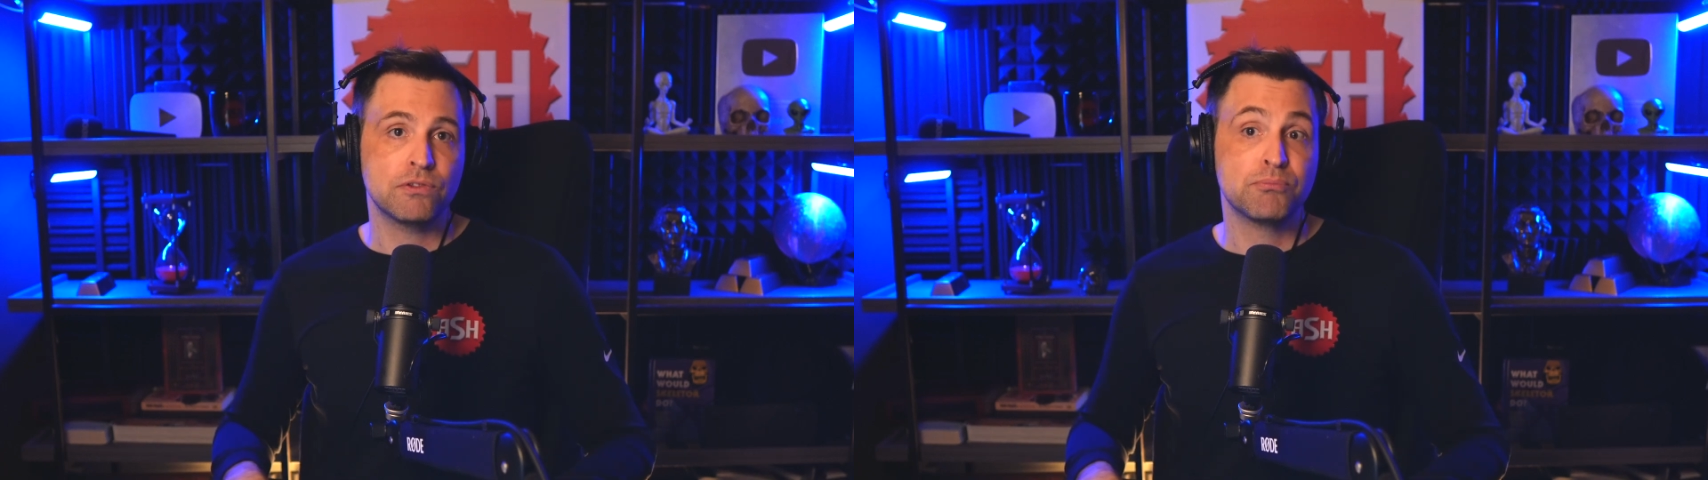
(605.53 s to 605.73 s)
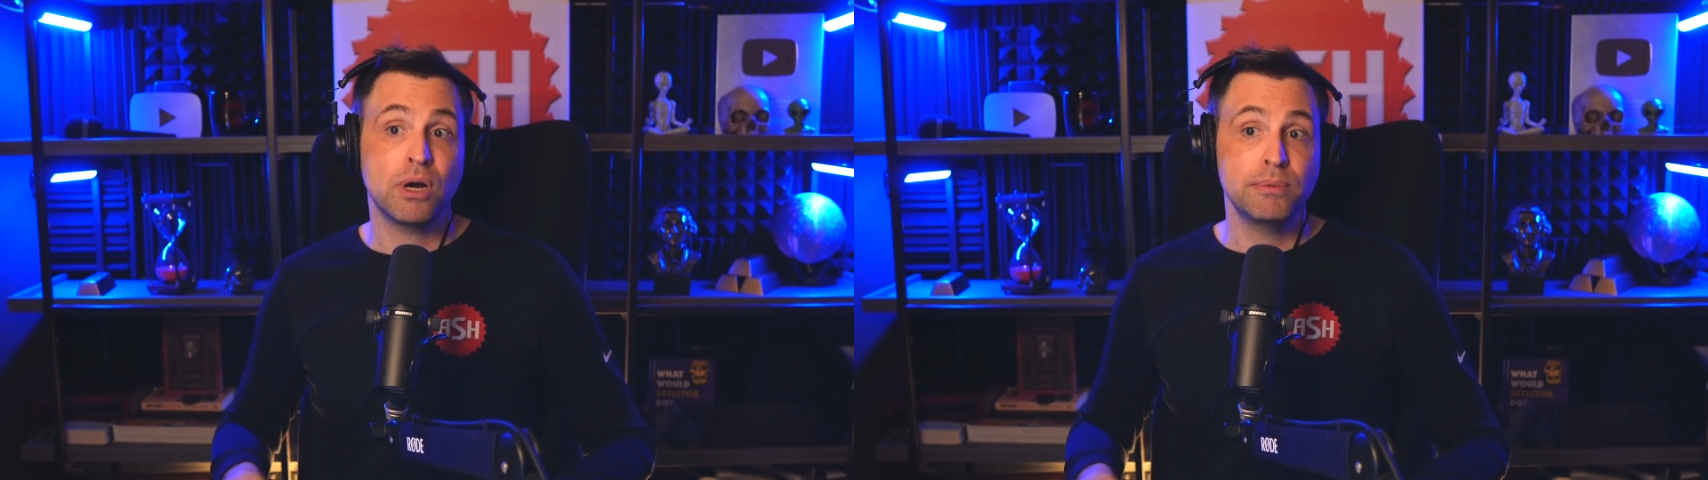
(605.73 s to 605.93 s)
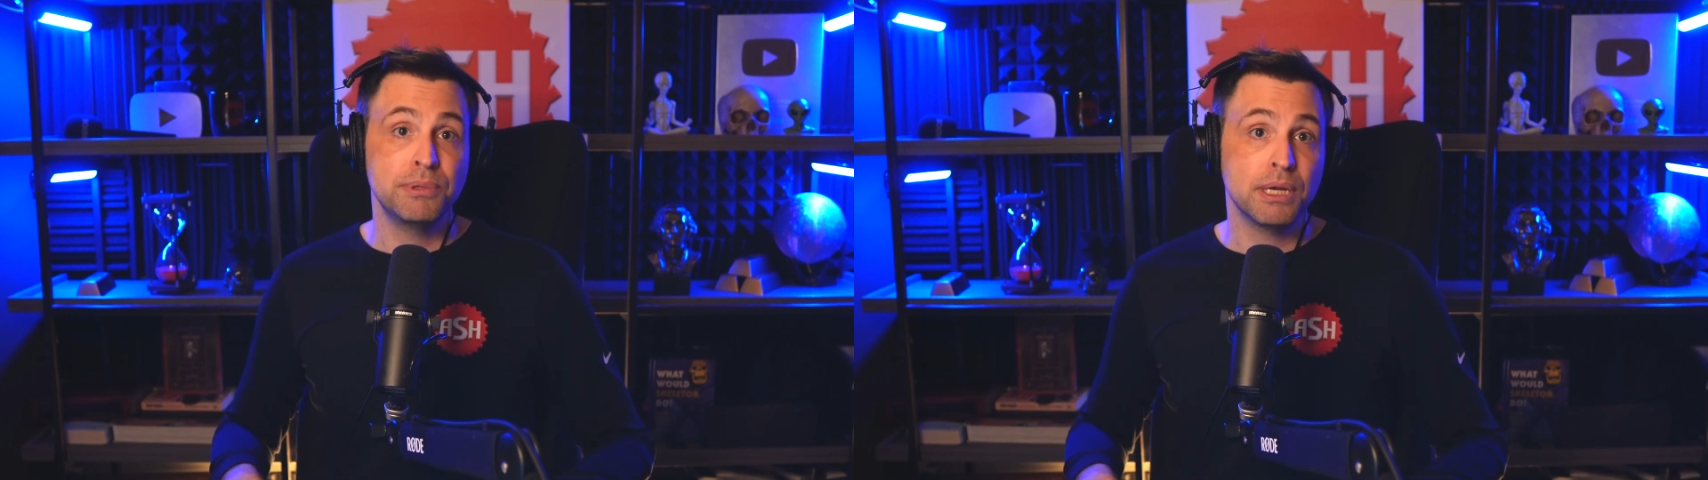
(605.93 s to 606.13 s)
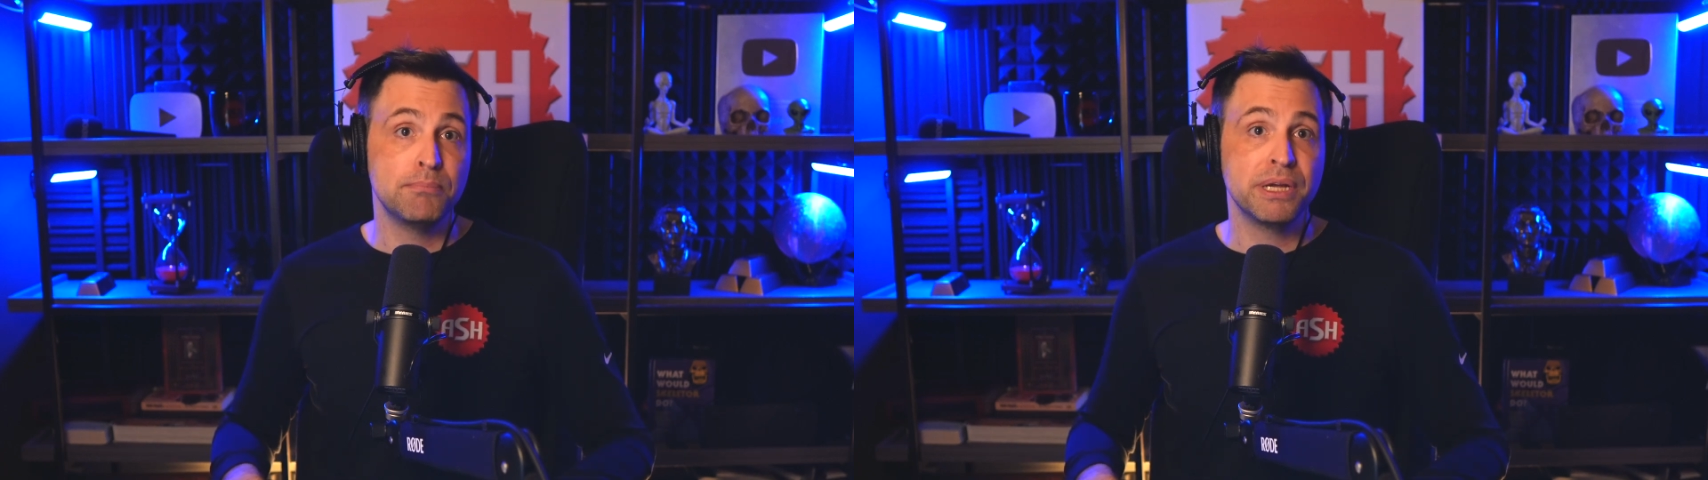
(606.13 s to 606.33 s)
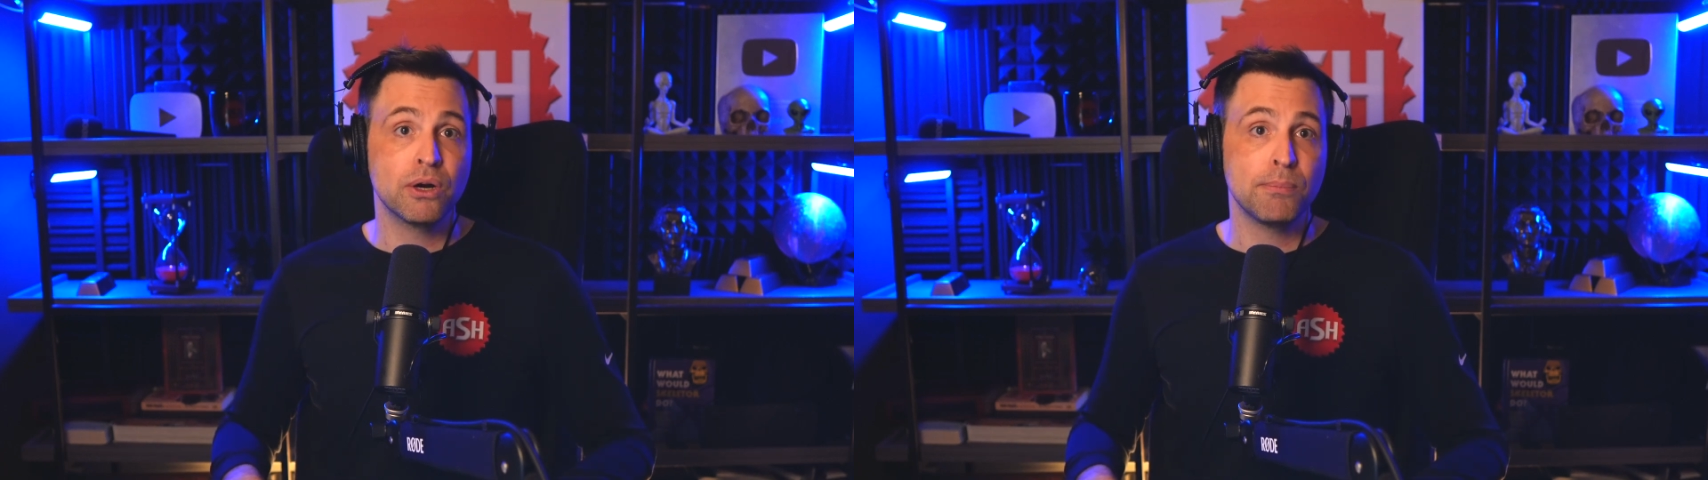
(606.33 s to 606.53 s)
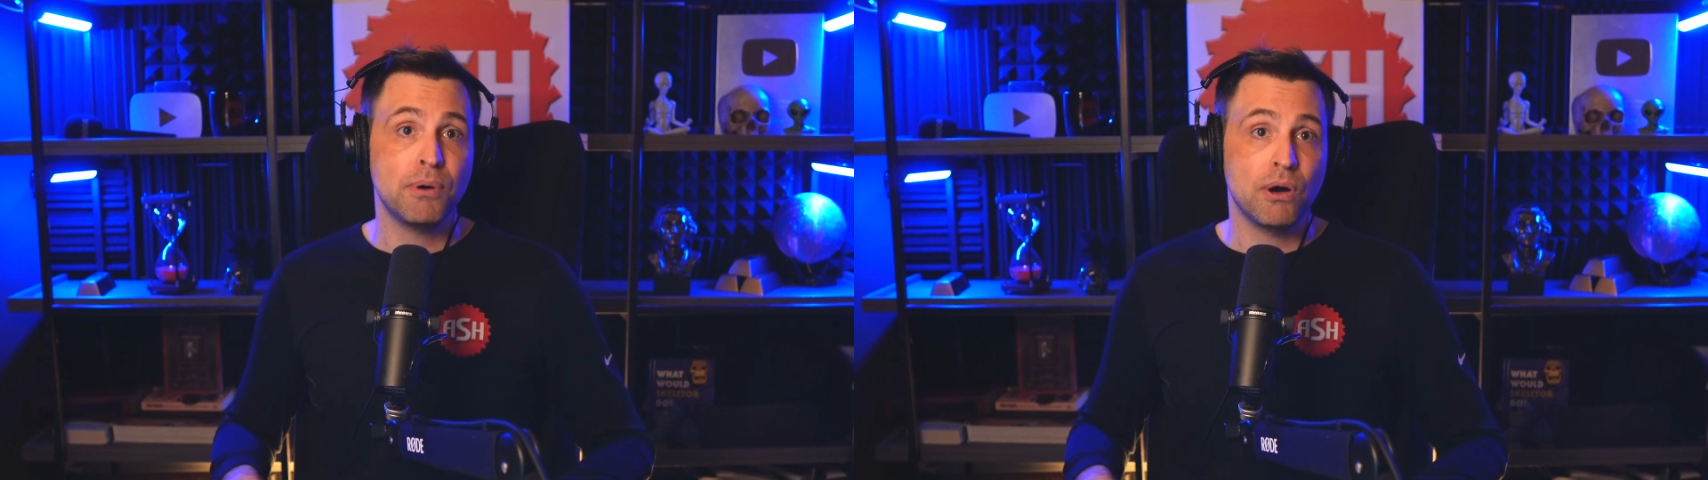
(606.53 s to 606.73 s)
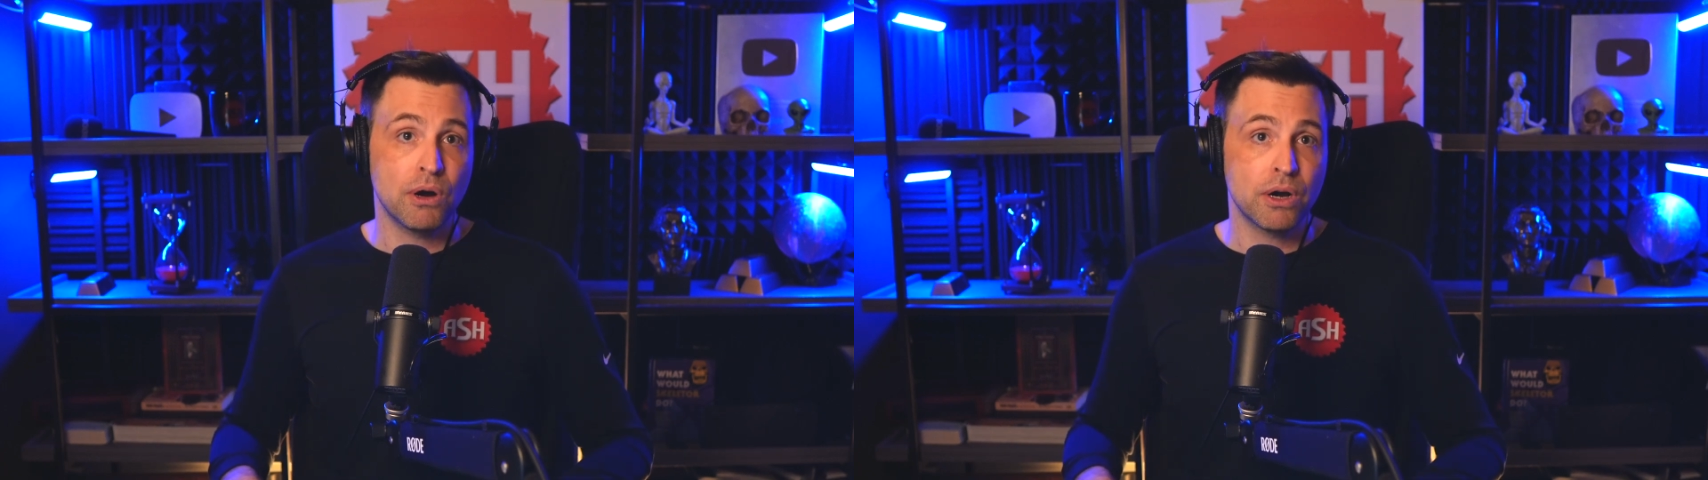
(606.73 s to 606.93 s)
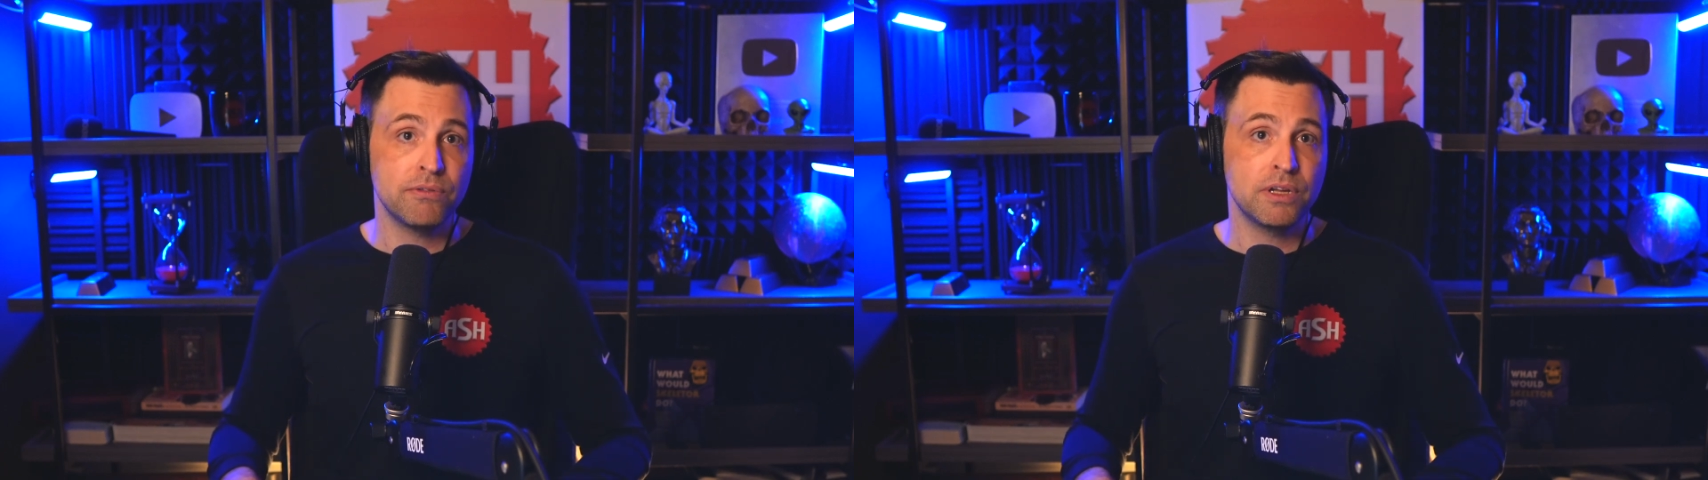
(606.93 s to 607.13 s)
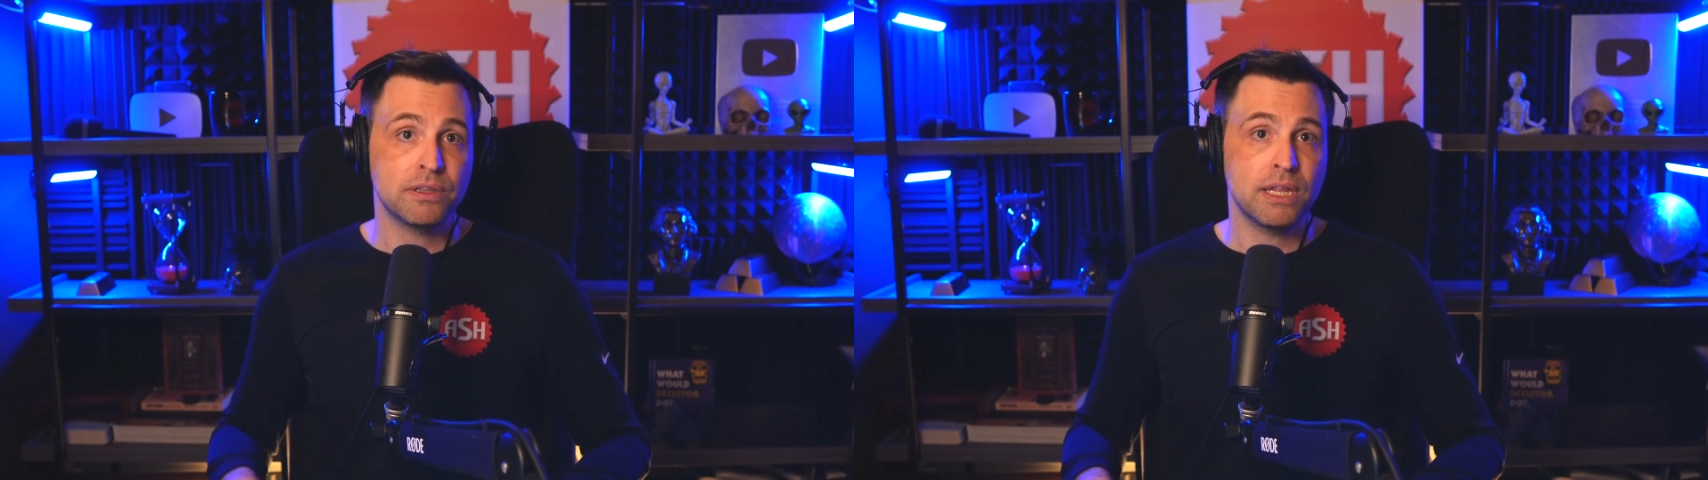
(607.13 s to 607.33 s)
Probably a bigger part of it